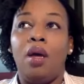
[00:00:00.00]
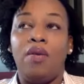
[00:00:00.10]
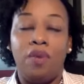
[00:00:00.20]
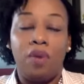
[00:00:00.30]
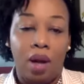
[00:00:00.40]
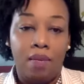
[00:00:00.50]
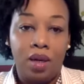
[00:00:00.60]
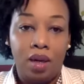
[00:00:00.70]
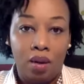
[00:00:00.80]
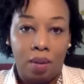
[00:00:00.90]
if you come
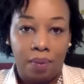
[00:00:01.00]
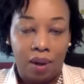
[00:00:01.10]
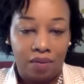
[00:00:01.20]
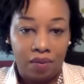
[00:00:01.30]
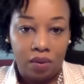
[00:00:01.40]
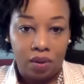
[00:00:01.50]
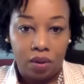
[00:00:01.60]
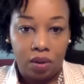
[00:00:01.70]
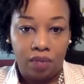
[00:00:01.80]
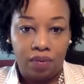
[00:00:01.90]
in and apply
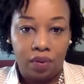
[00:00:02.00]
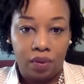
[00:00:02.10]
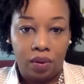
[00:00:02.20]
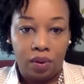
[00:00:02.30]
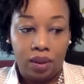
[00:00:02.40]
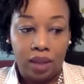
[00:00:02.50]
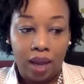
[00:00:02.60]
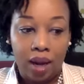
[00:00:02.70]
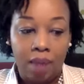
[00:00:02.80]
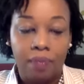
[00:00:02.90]
for
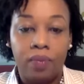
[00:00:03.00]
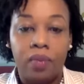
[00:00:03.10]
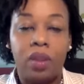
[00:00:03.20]
asylum,